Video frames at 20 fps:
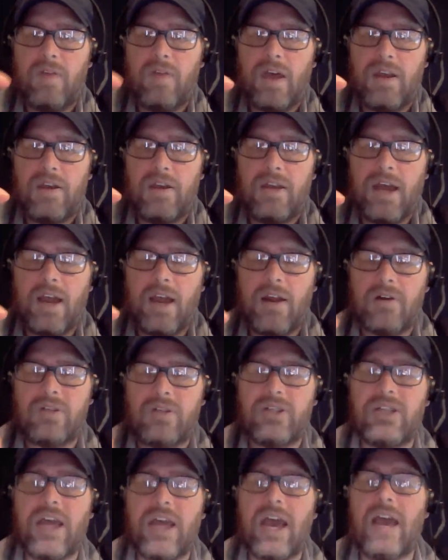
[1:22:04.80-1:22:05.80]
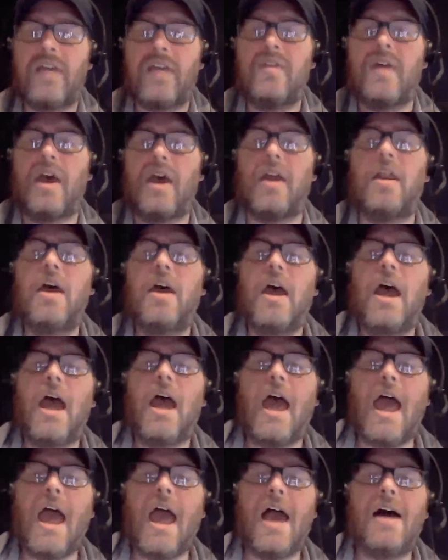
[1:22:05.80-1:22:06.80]
of that entire stack then
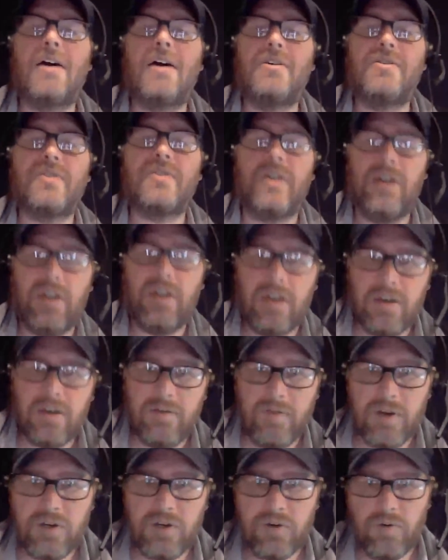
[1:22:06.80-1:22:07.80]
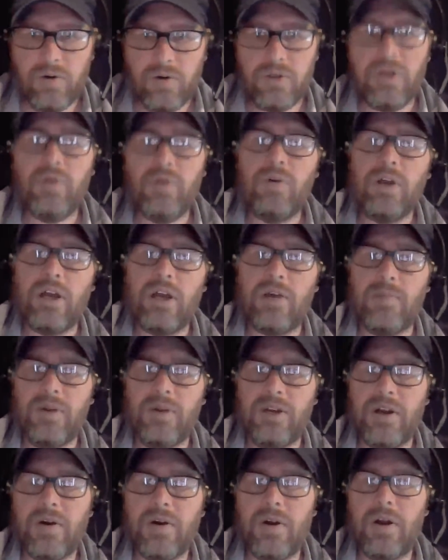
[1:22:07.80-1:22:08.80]
as an individual unique
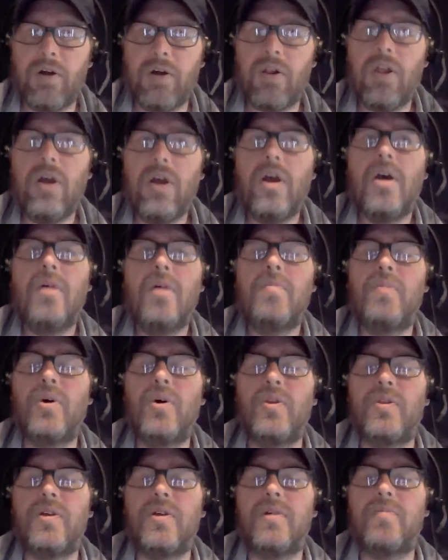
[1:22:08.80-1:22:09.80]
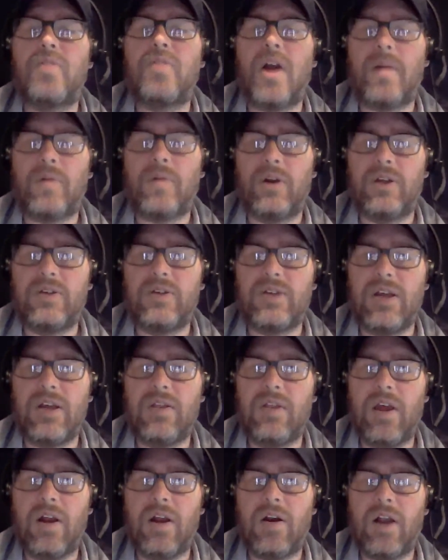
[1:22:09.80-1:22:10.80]
material, put the properties
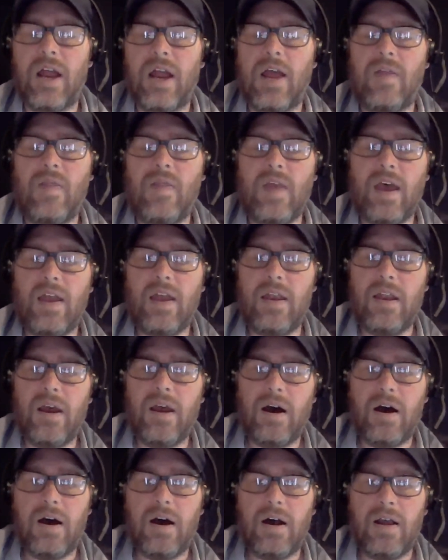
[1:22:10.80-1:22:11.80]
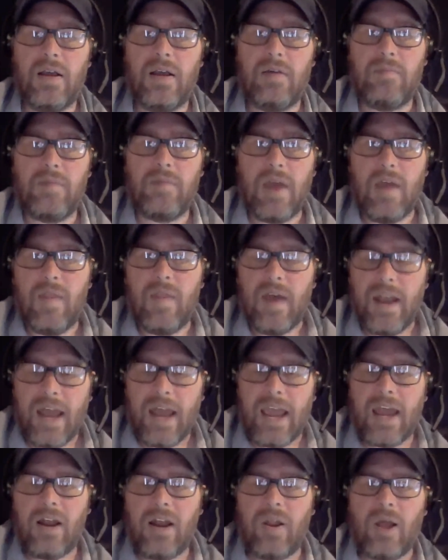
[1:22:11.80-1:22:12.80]
in there, and then
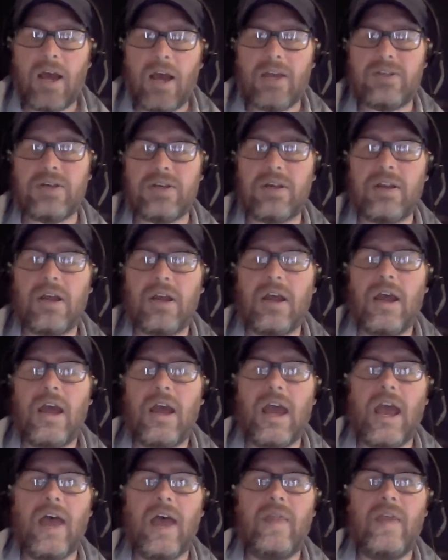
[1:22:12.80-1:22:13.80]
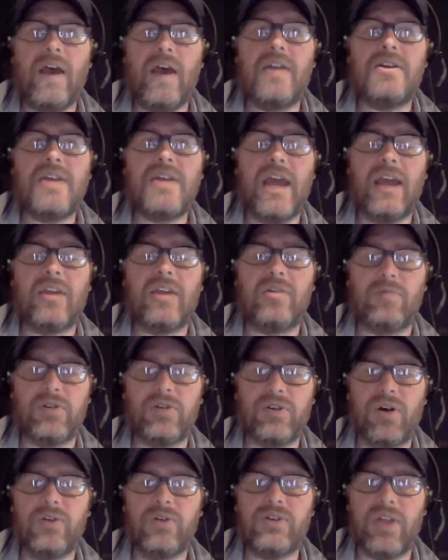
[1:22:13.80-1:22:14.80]
analyze it, and then take the
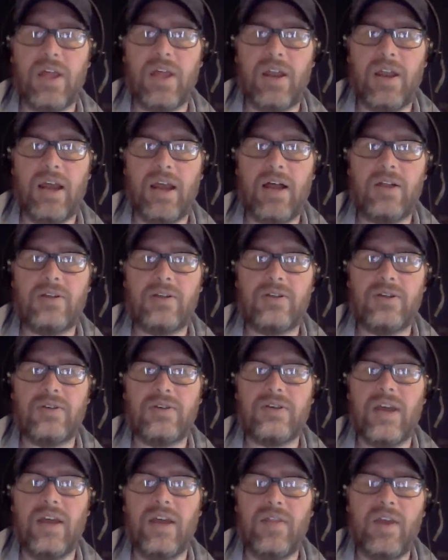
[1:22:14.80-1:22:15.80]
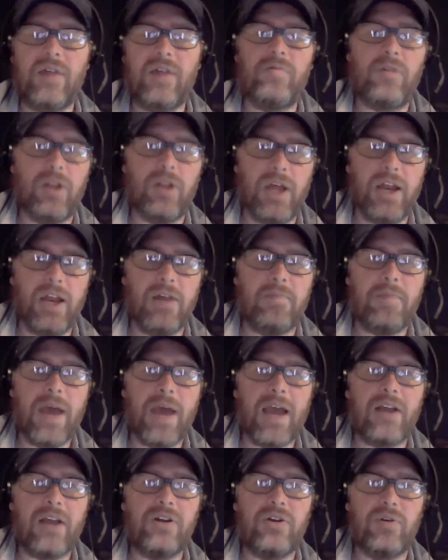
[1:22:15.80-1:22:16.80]
results of that analysis and then relate it
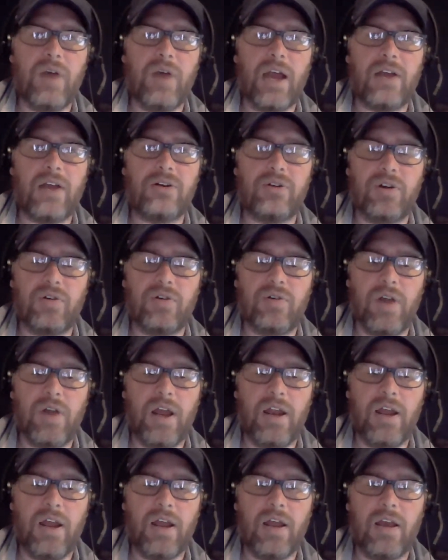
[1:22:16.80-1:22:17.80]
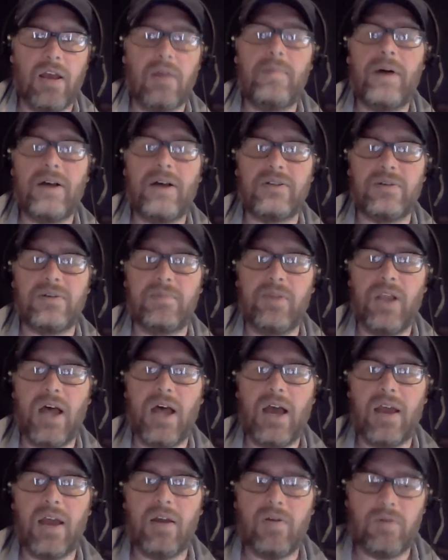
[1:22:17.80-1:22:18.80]
back to actually creating a composite
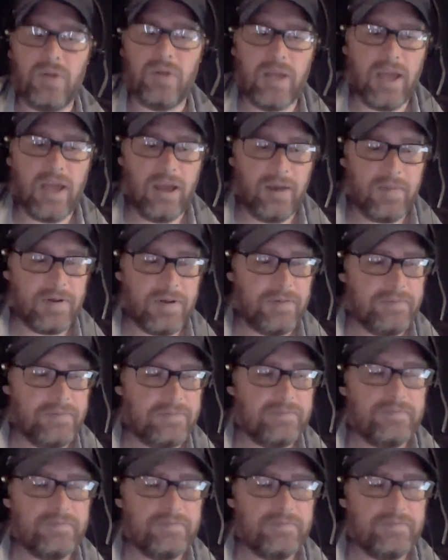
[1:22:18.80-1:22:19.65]
ply or layup.